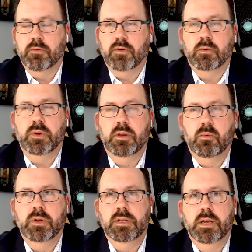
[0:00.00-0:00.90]
that's perfect.
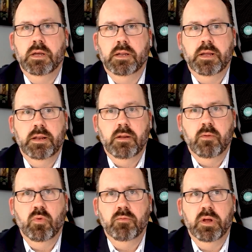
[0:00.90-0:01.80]
We did, and
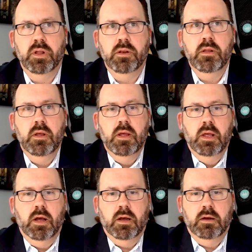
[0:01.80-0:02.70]
we've been
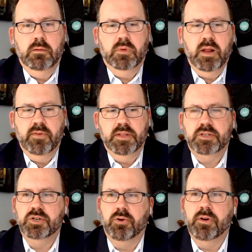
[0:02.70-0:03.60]
kind of on
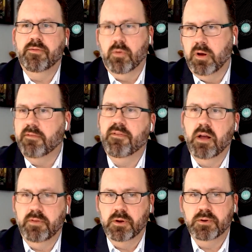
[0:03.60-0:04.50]
this journey for about
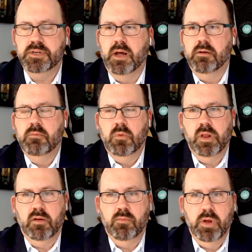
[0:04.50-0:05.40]
5 years now
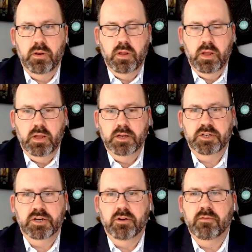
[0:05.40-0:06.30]
that I've been
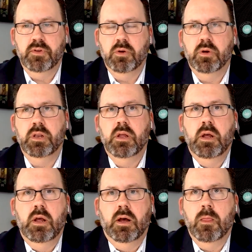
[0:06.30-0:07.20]
at Sharonview. And
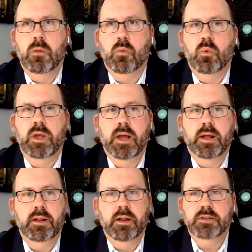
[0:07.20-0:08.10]
we
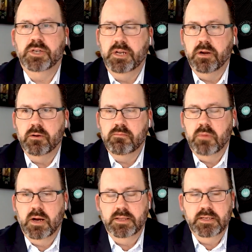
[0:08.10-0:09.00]
had an engineer
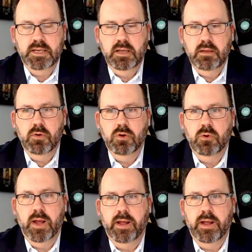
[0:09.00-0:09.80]
on the team who